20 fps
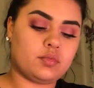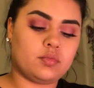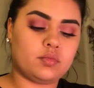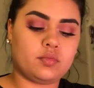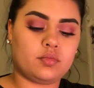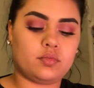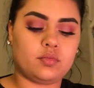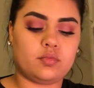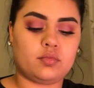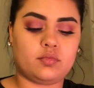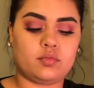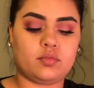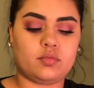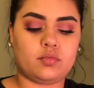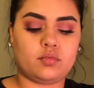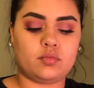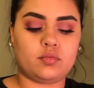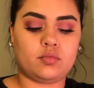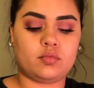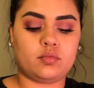Now for the
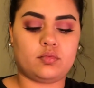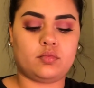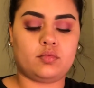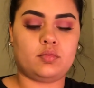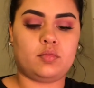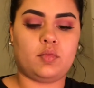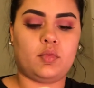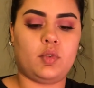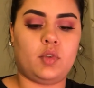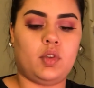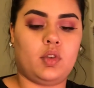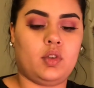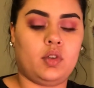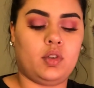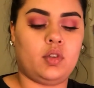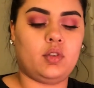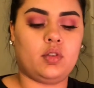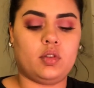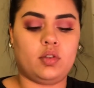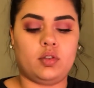face, I'm just gonna
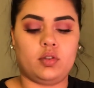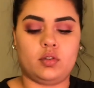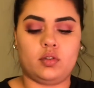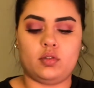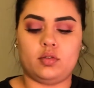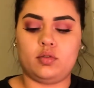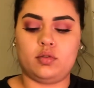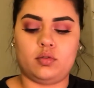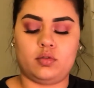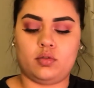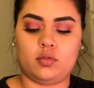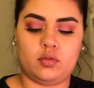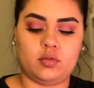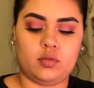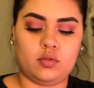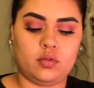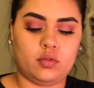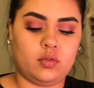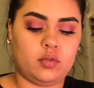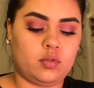go ahead and
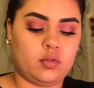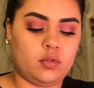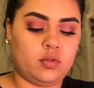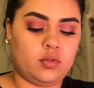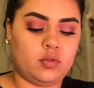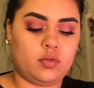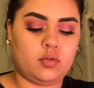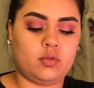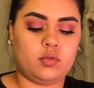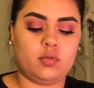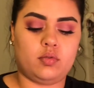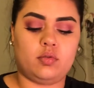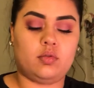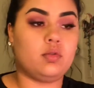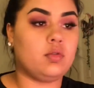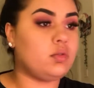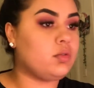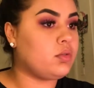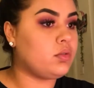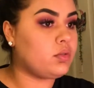buff
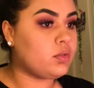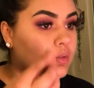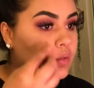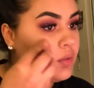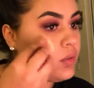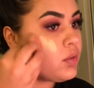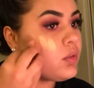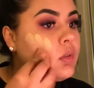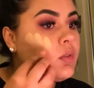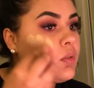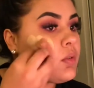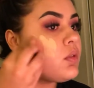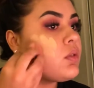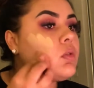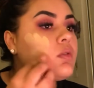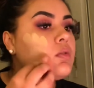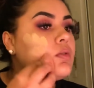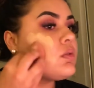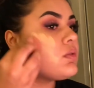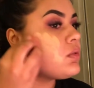in some
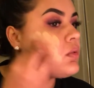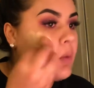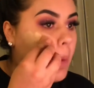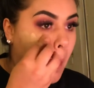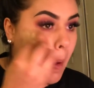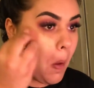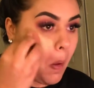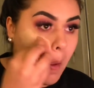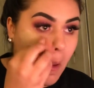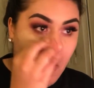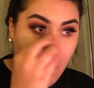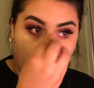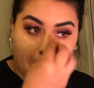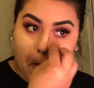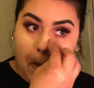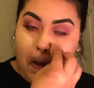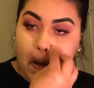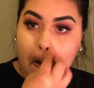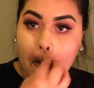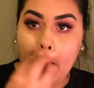more of that Fit Me
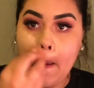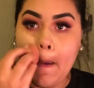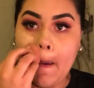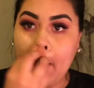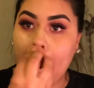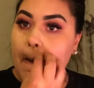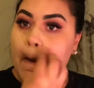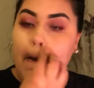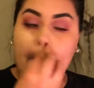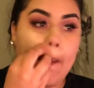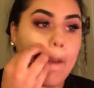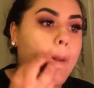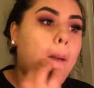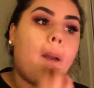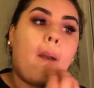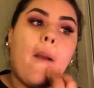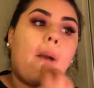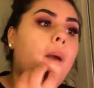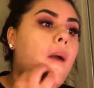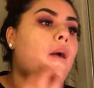foundation all
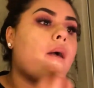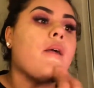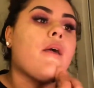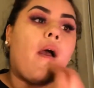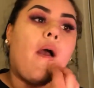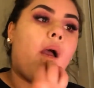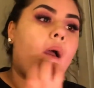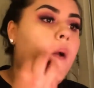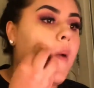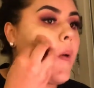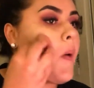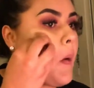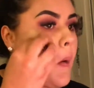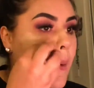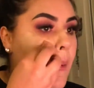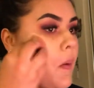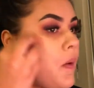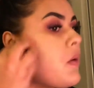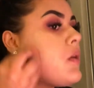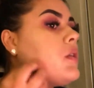over.
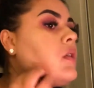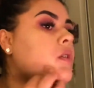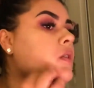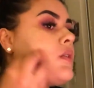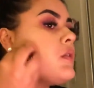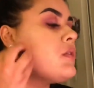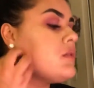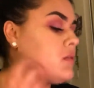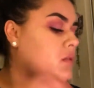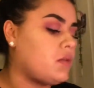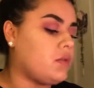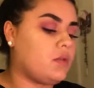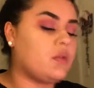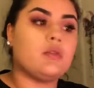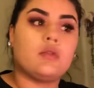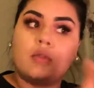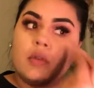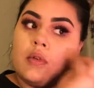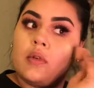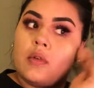Get it nice and
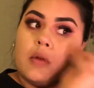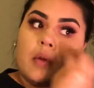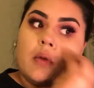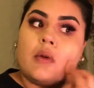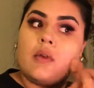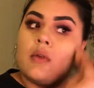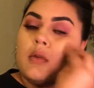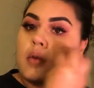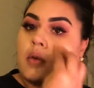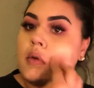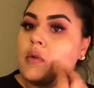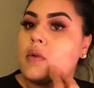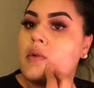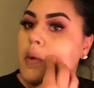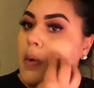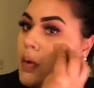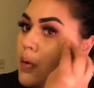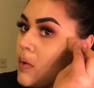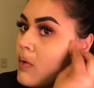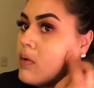smooth and blend
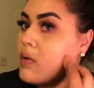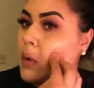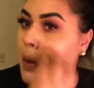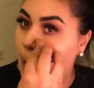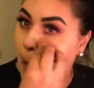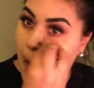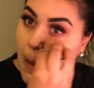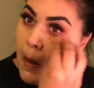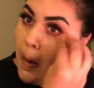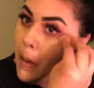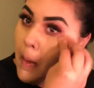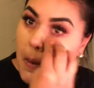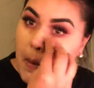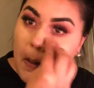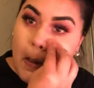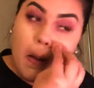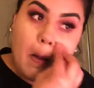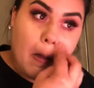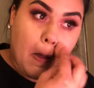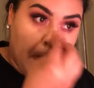out
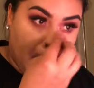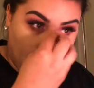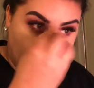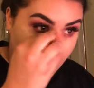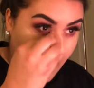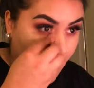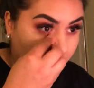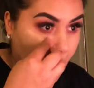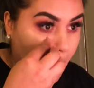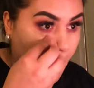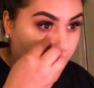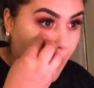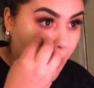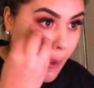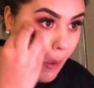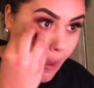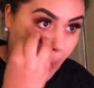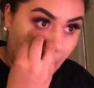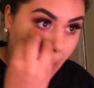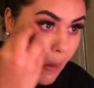all over my ears
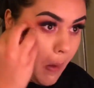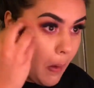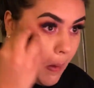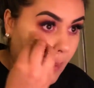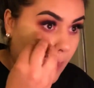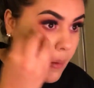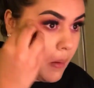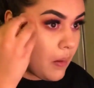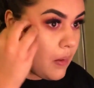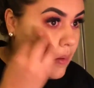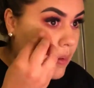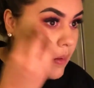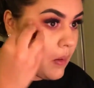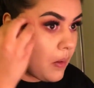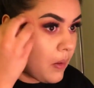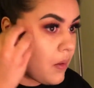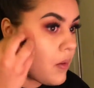and my neck.